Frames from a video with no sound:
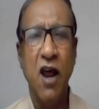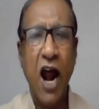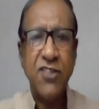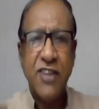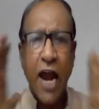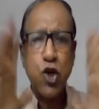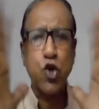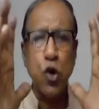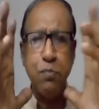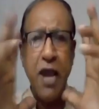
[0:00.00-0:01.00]
And that
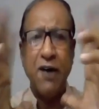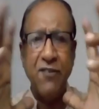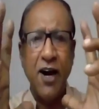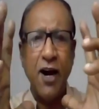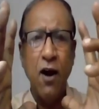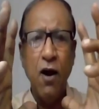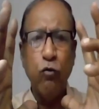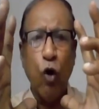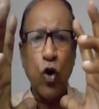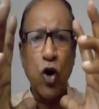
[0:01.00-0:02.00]
should be our
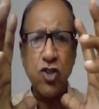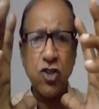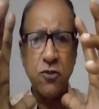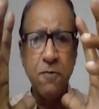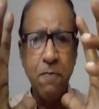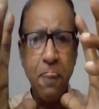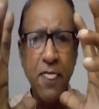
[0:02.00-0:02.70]
focus.